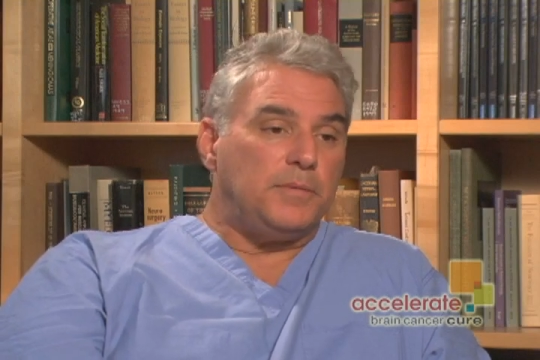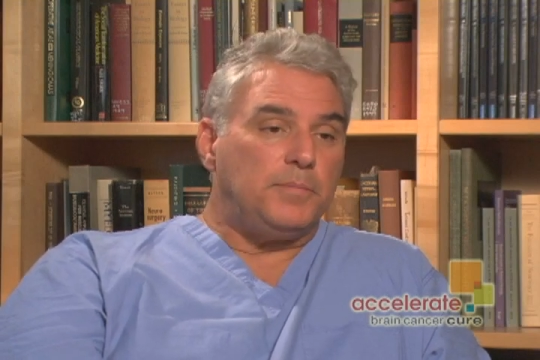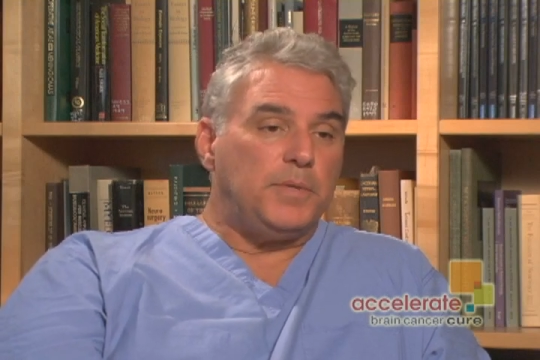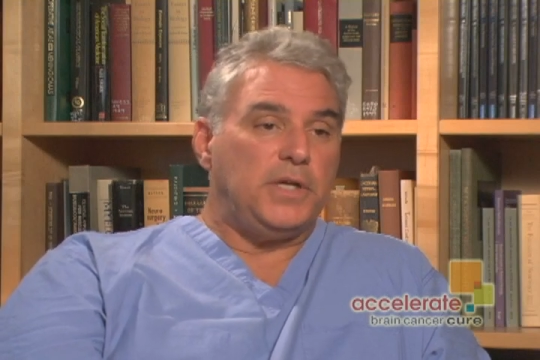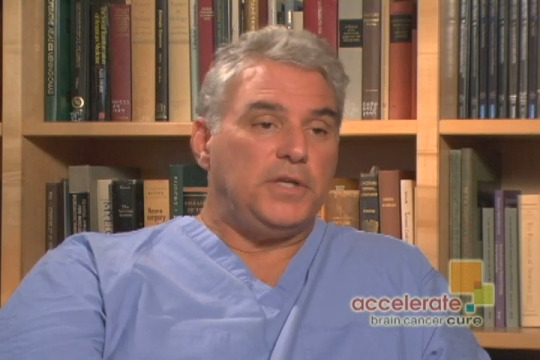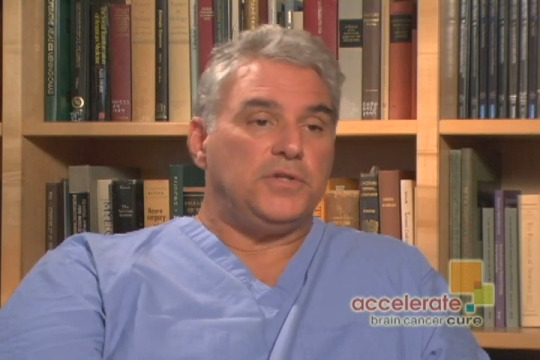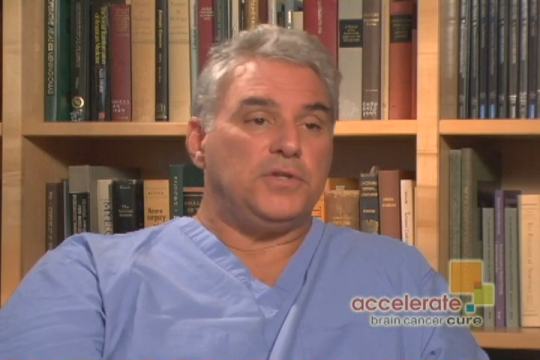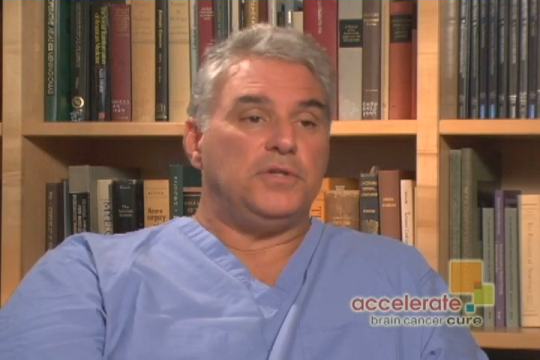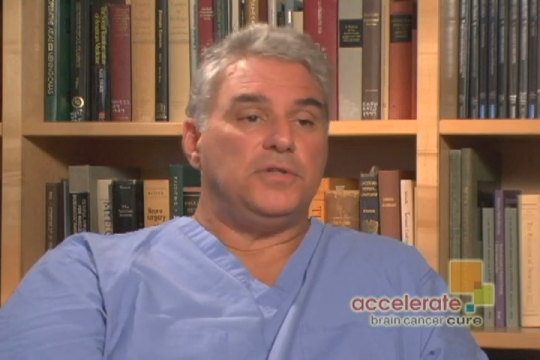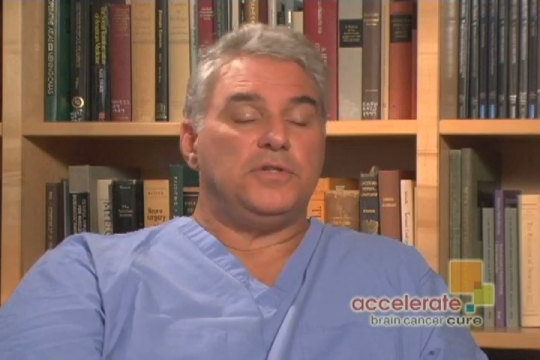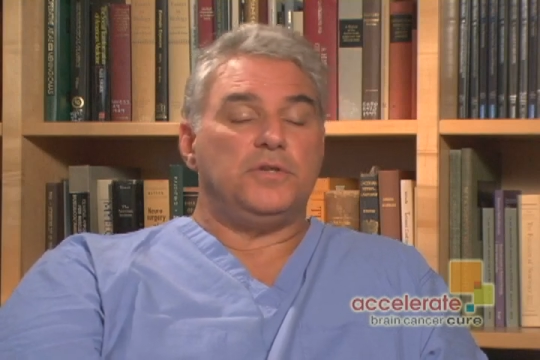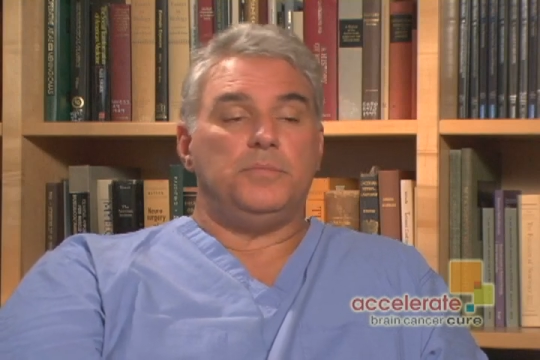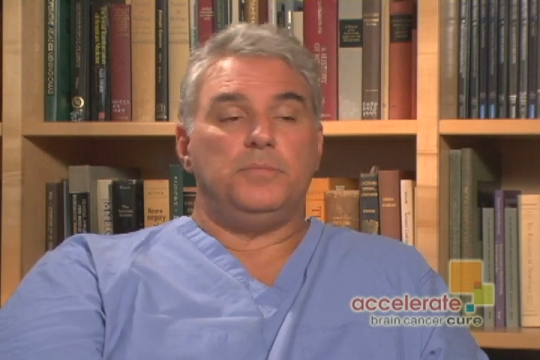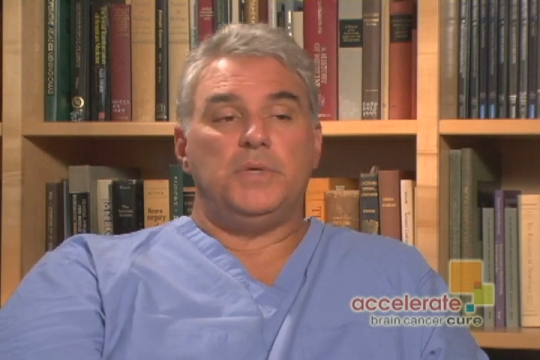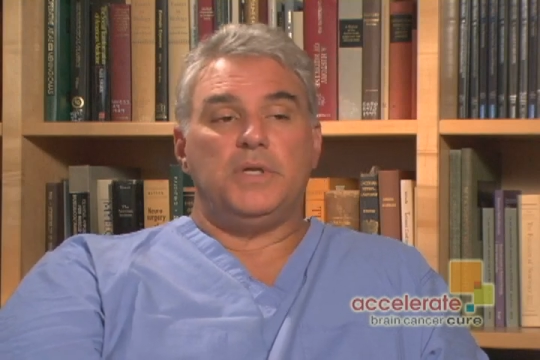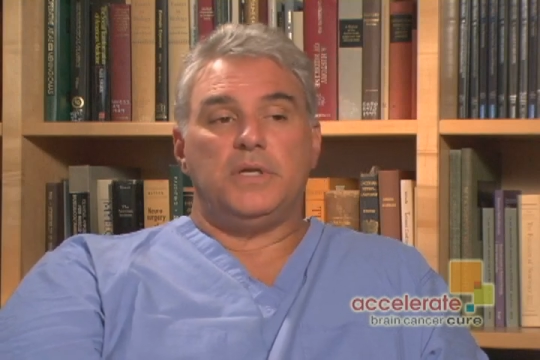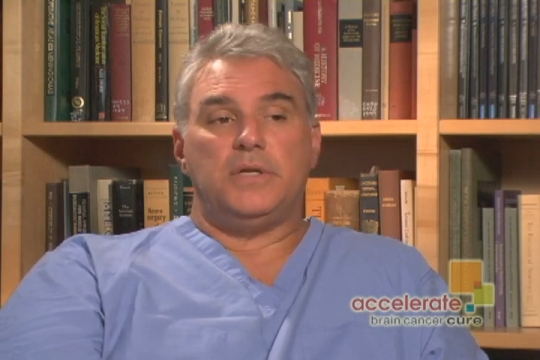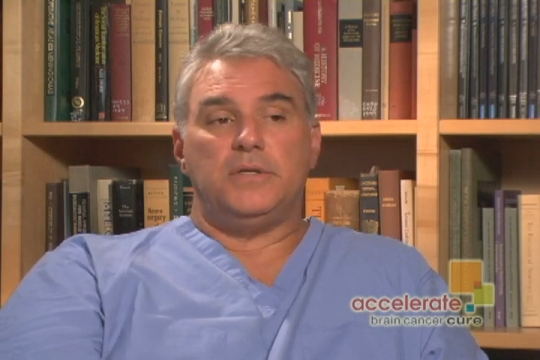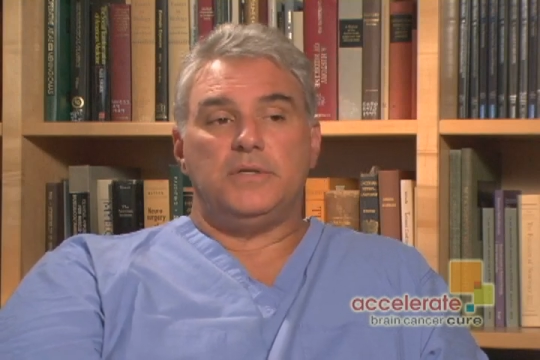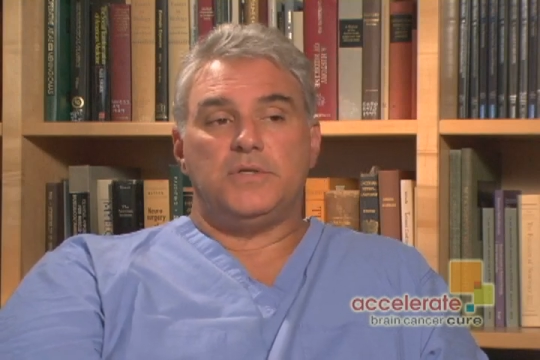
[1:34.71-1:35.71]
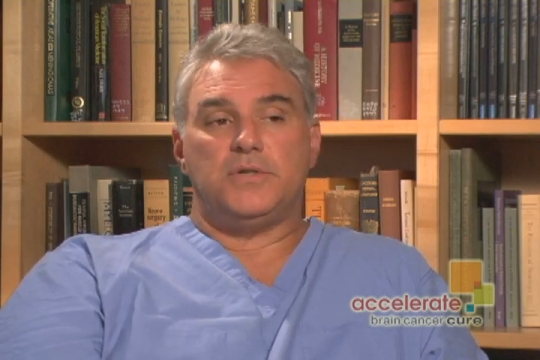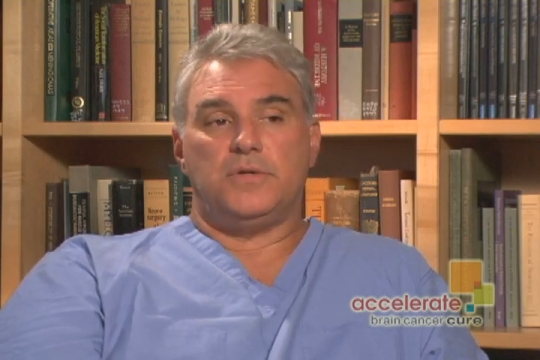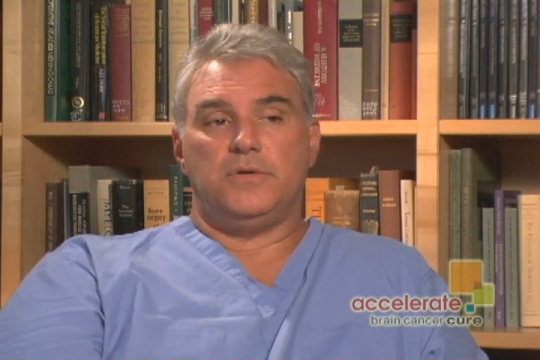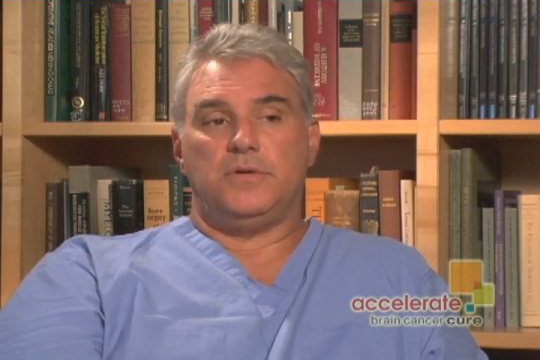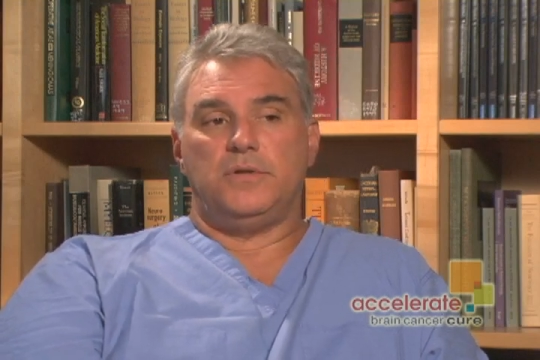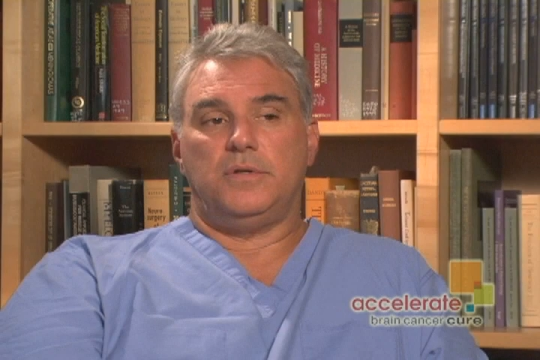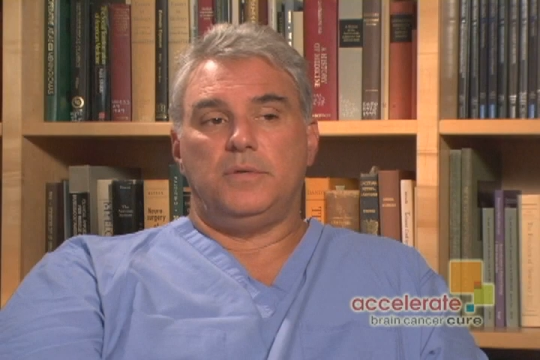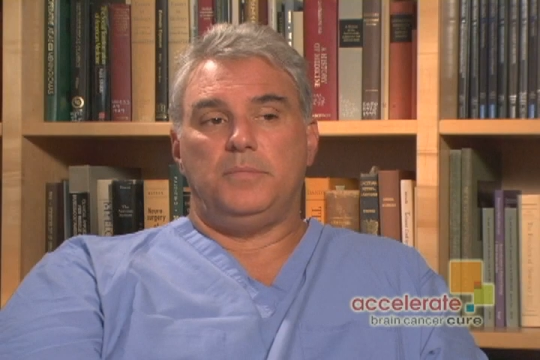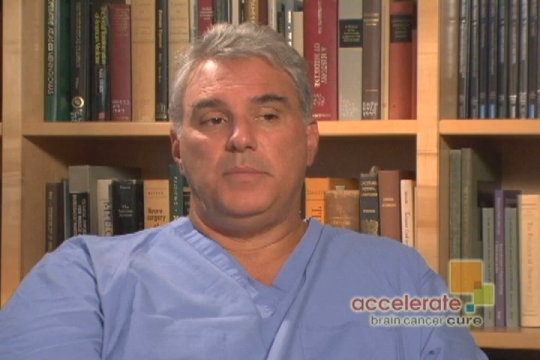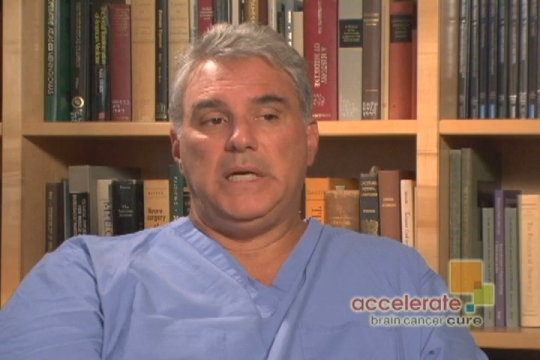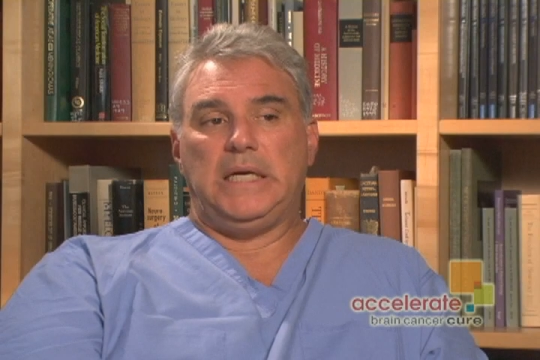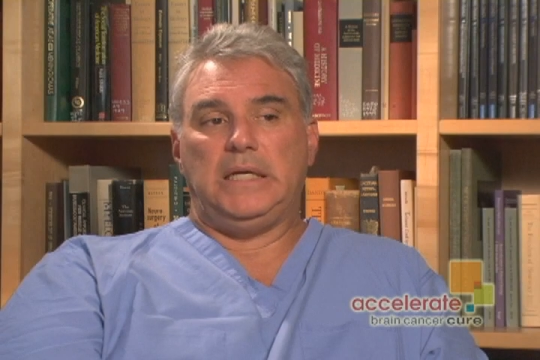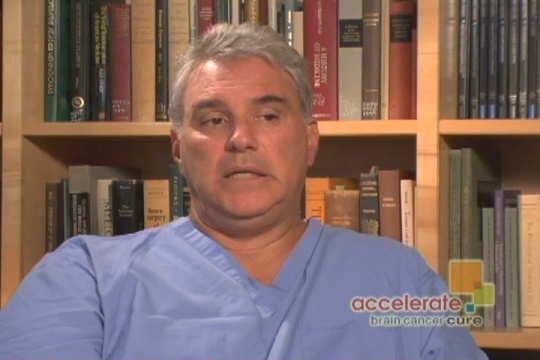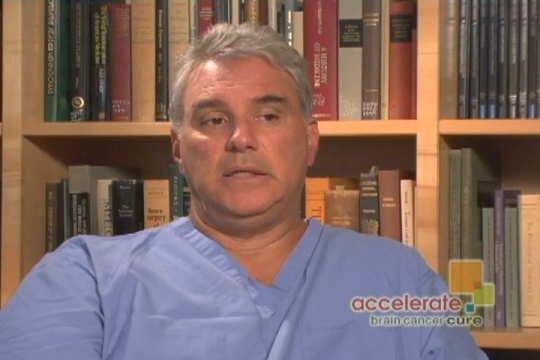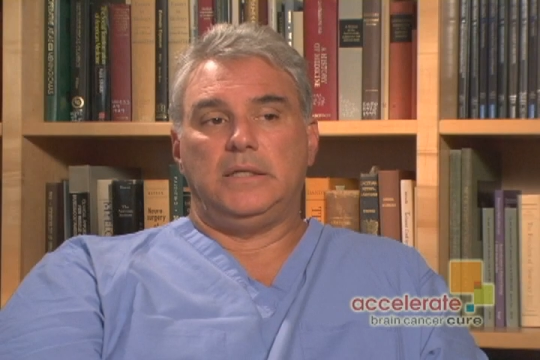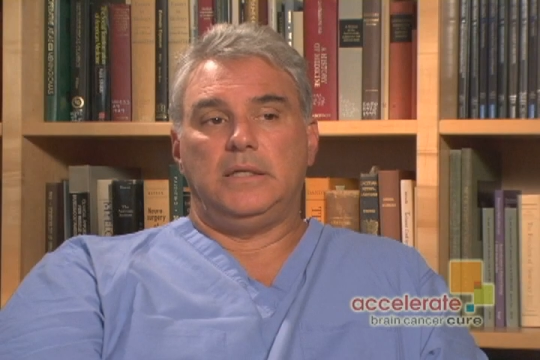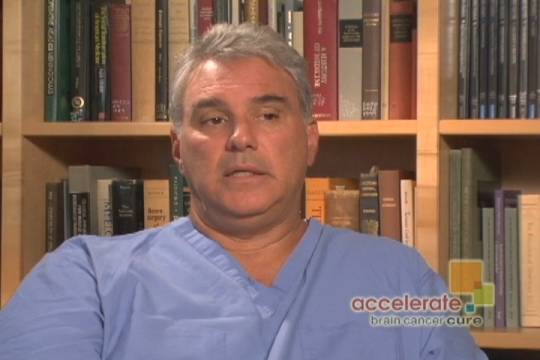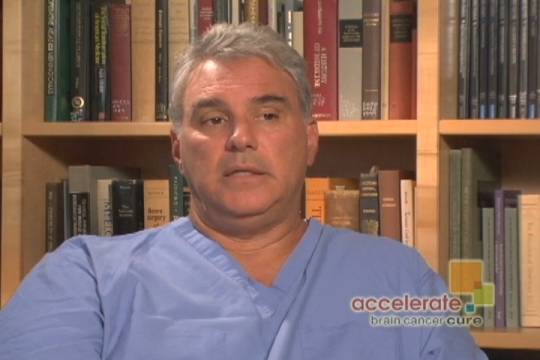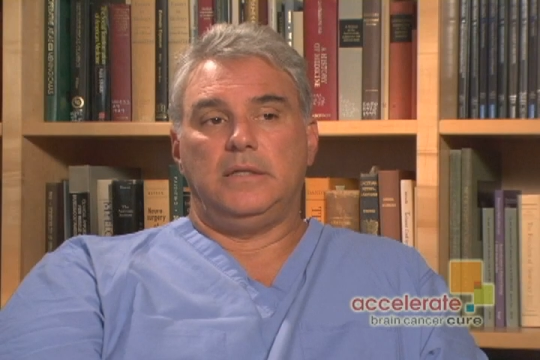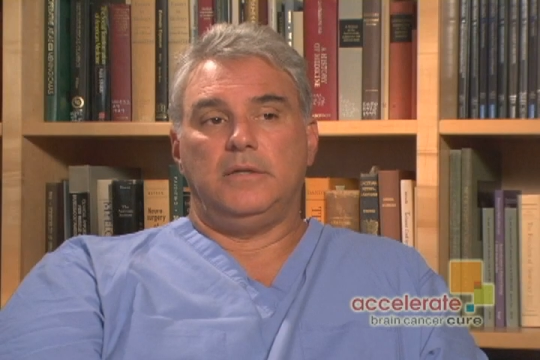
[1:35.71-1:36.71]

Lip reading: the patient should be concerned about